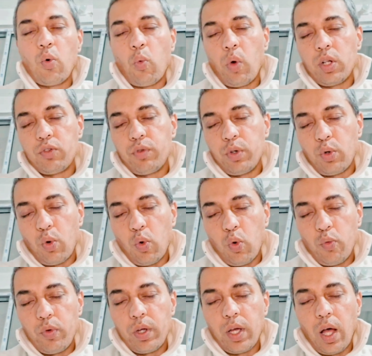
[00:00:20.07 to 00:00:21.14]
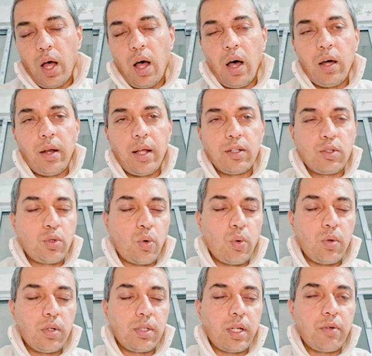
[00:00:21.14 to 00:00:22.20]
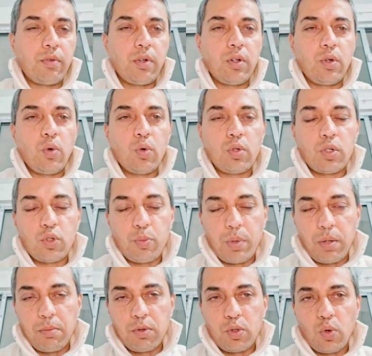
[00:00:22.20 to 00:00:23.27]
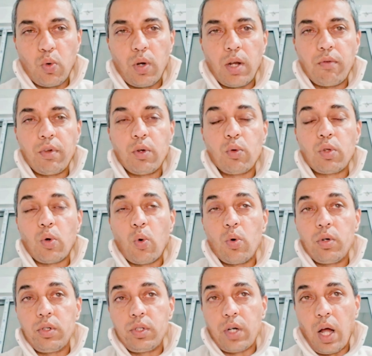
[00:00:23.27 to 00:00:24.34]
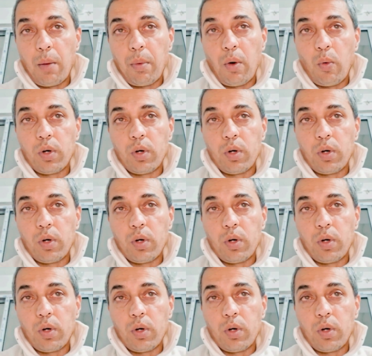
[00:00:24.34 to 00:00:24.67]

Once we know who we are as souls and we know the Supreme Soul and we know the whole drama,